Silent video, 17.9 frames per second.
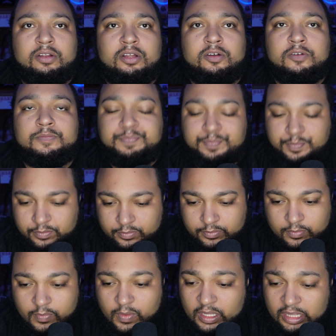
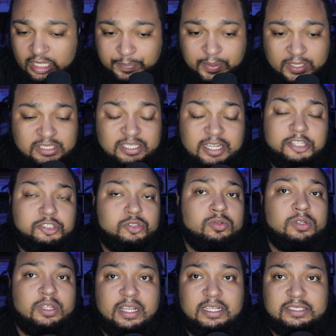the potential
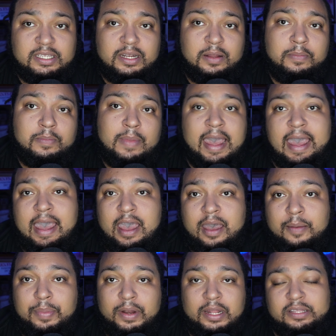leaks of the
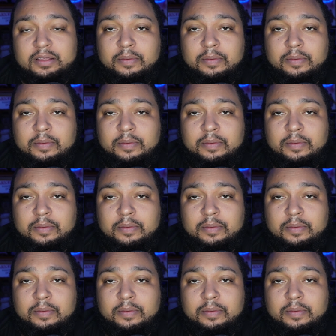map and the